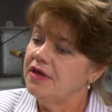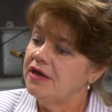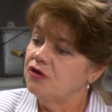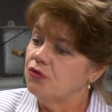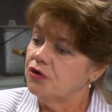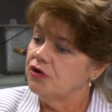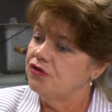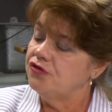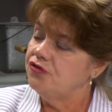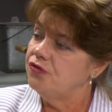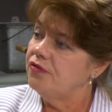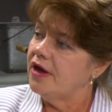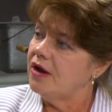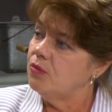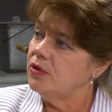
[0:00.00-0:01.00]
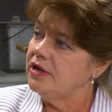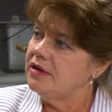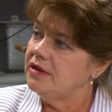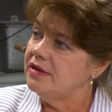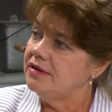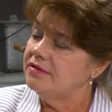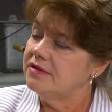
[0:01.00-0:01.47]
think in order to do that, we
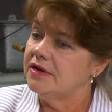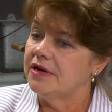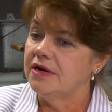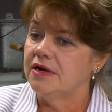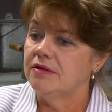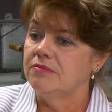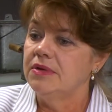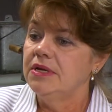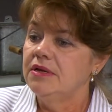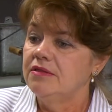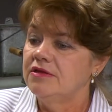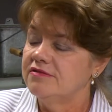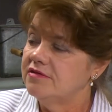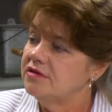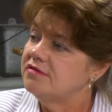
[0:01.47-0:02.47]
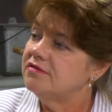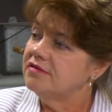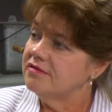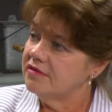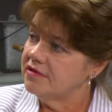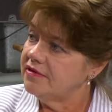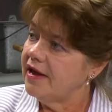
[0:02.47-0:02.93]
need the
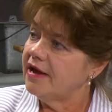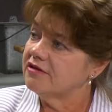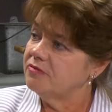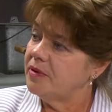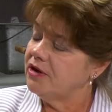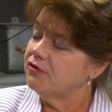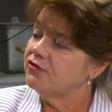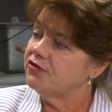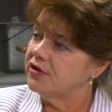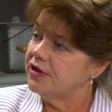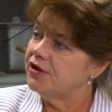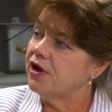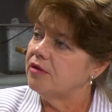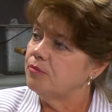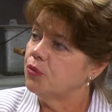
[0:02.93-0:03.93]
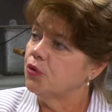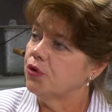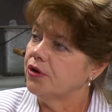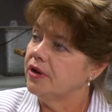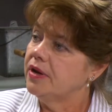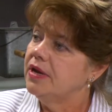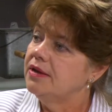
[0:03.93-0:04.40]
citizens and the taxpayers to get on
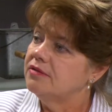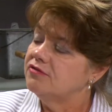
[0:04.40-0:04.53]
board.